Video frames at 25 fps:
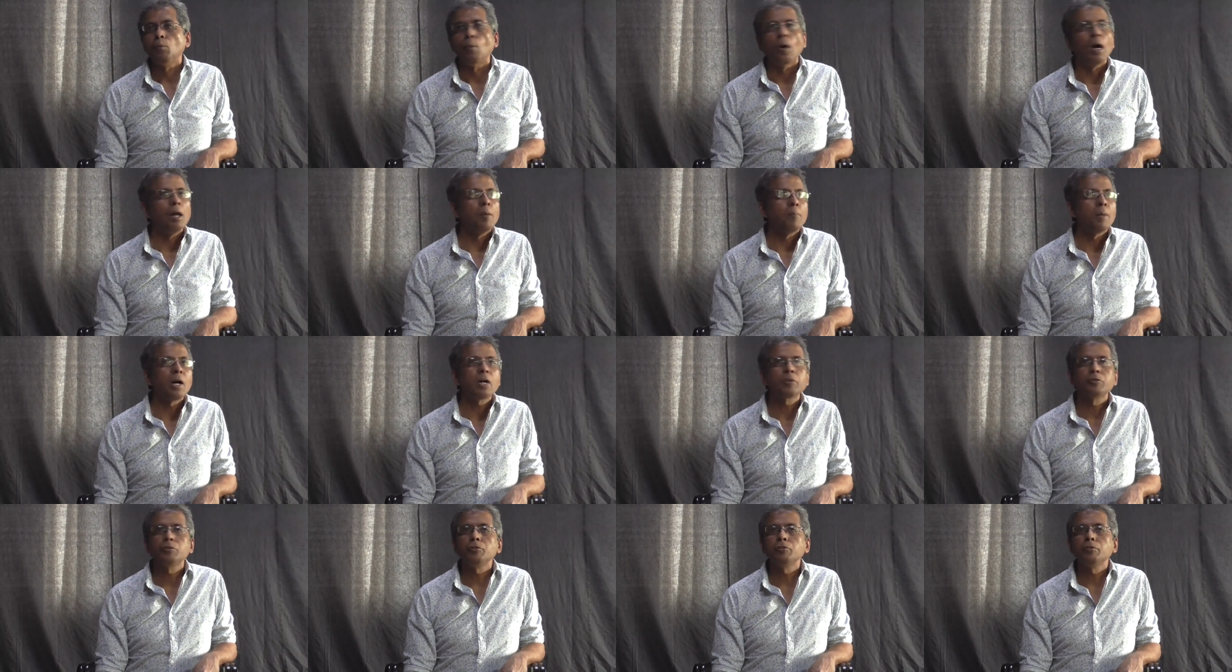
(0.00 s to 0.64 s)
while
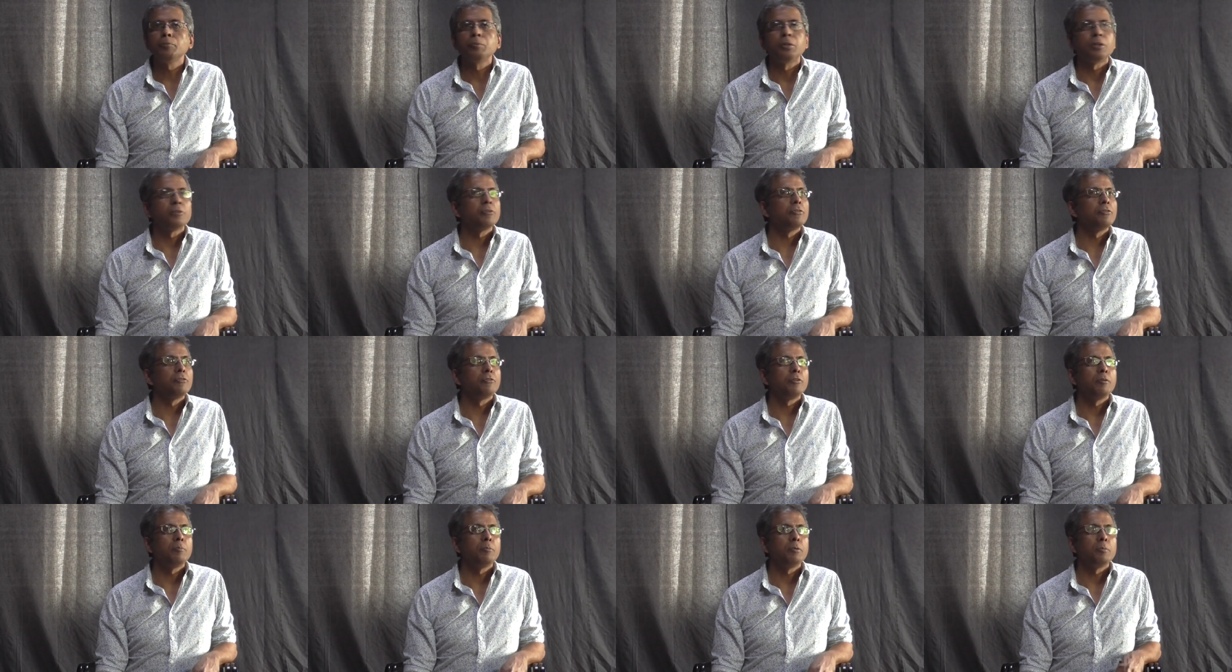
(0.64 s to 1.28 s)
Marxism
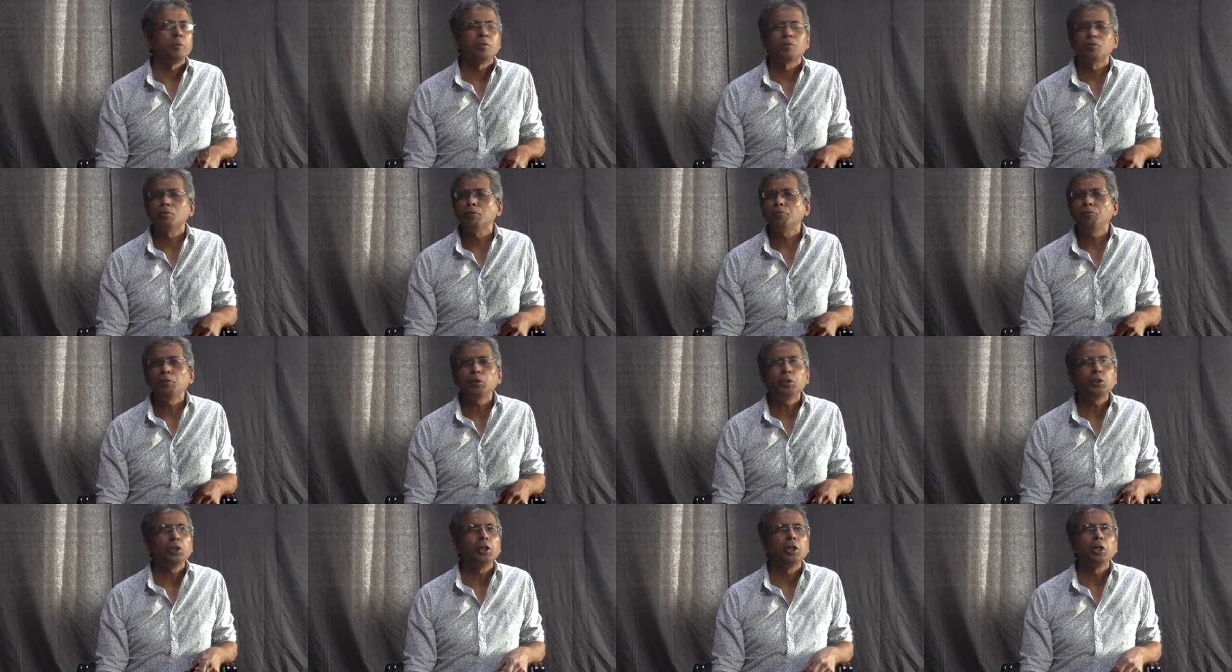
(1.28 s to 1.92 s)
doesn't seem to be
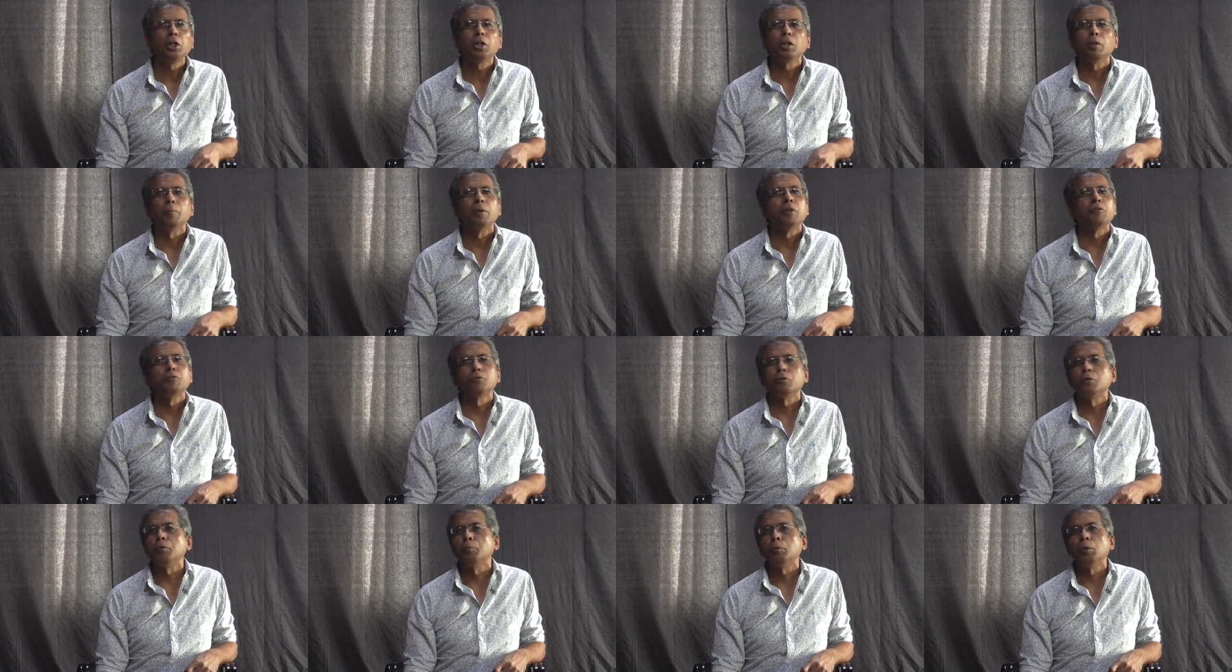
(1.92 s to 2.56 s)
sufficiently
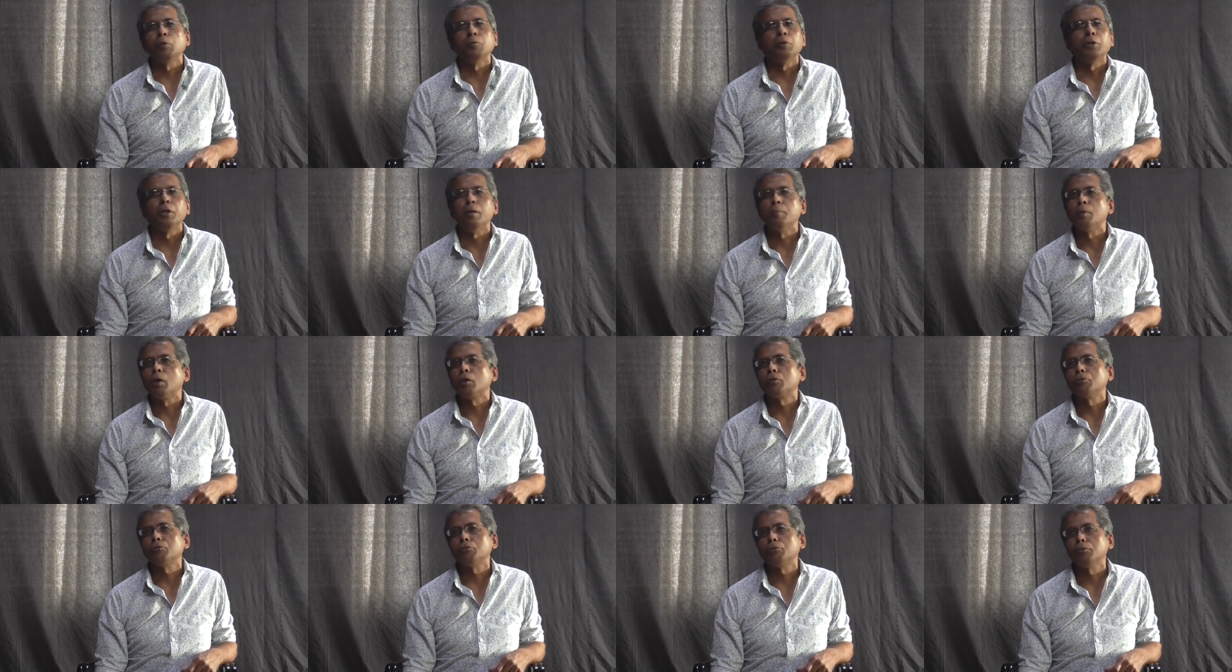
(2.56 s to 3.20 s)
commensurable with
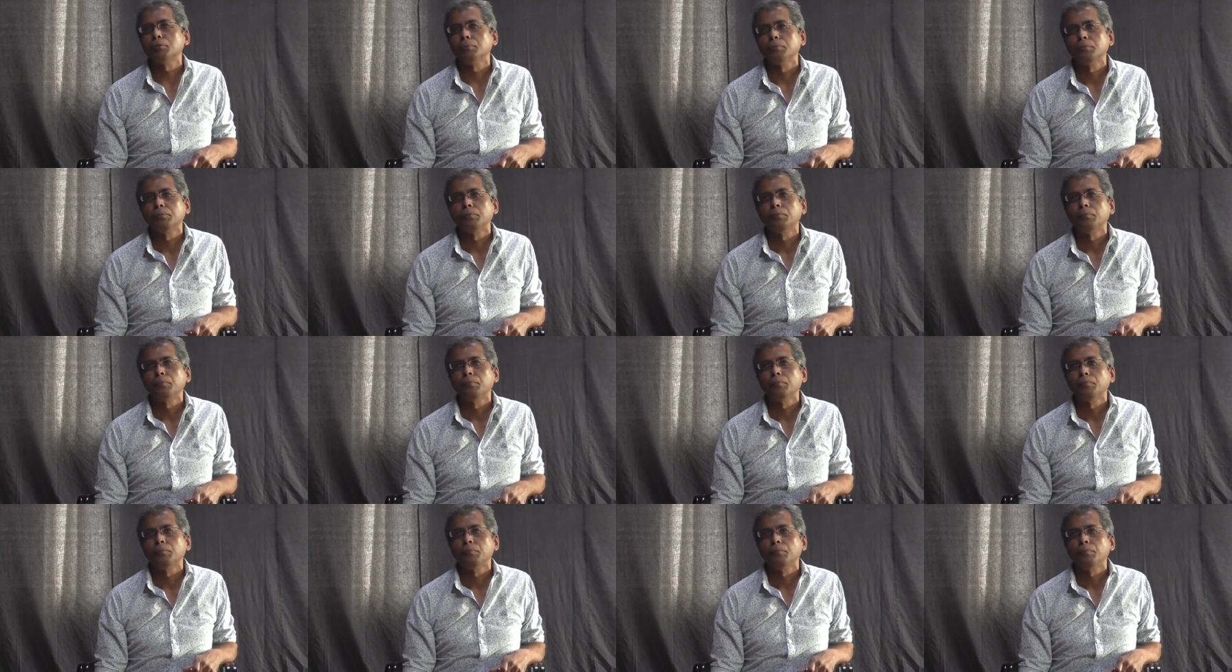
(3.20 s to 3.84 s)
democracy.
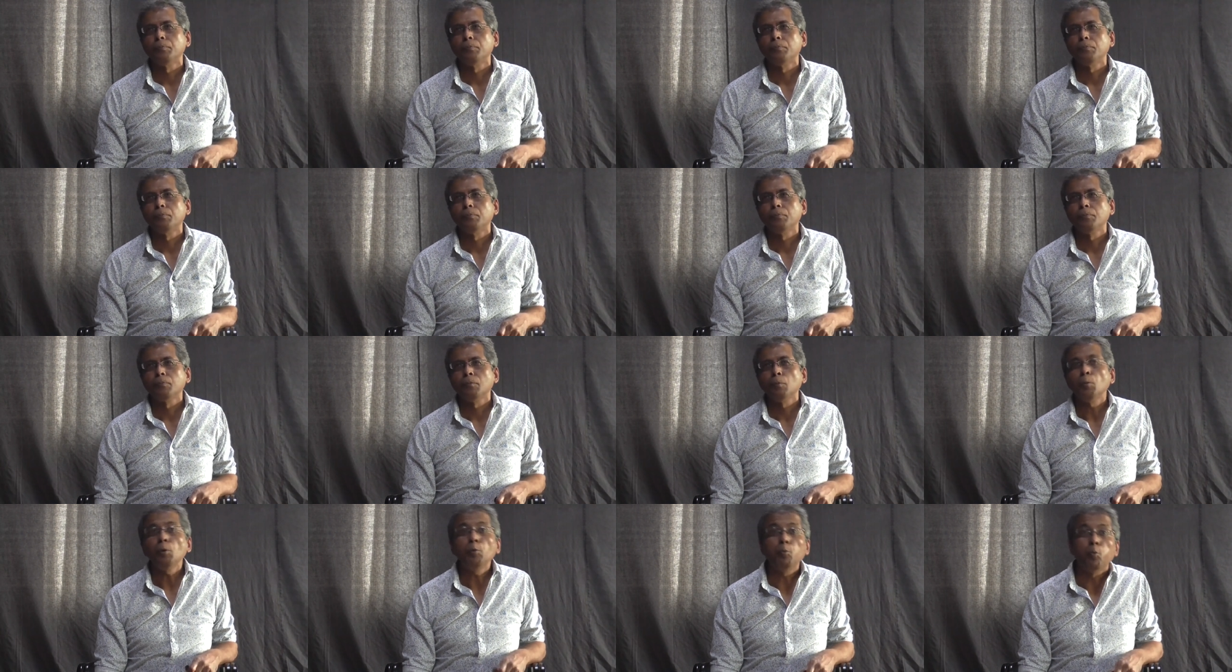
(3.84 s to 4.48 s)

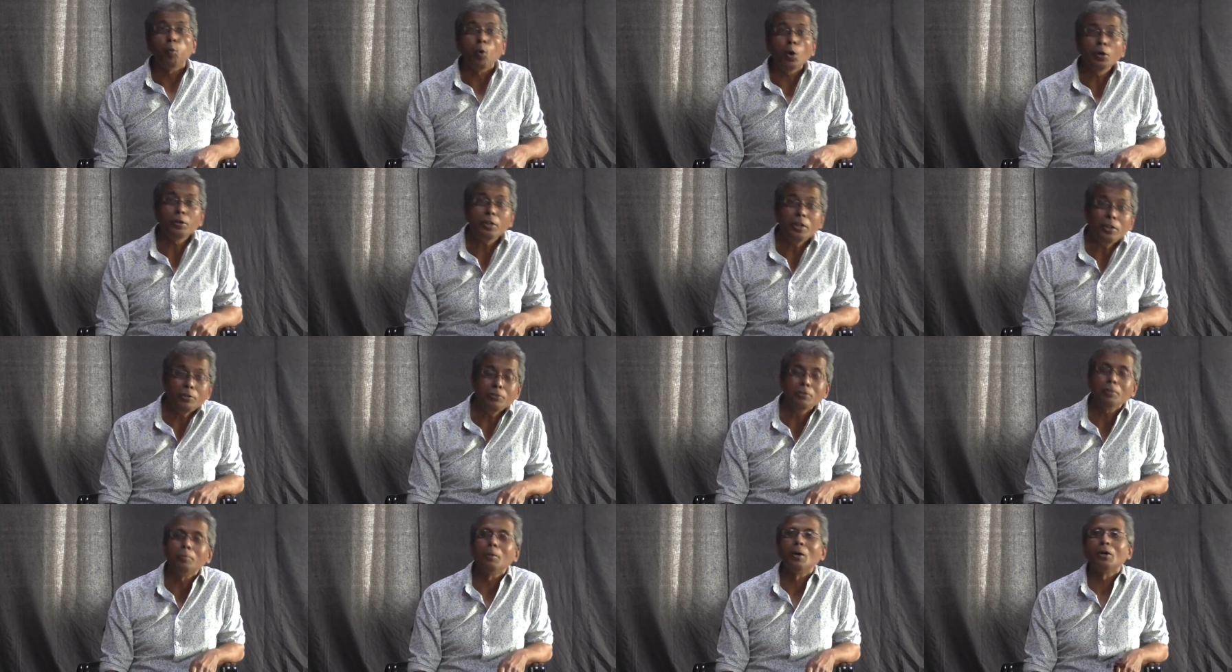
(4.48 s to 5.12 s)
But what
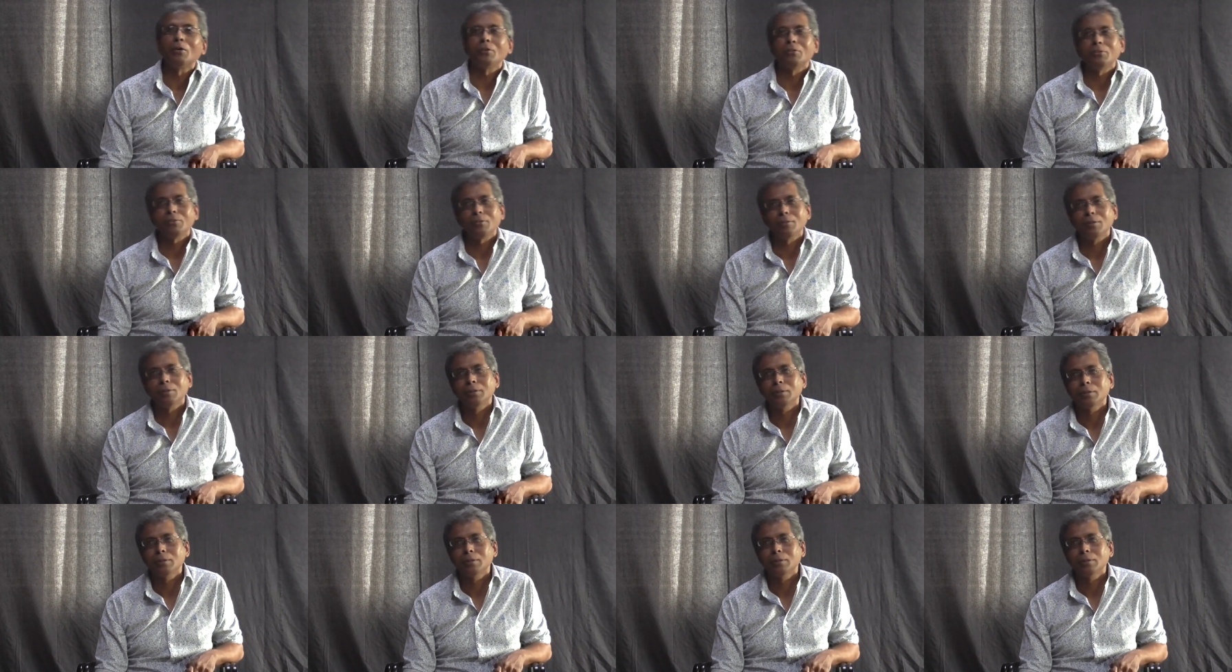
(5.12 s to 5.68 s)
is democracy?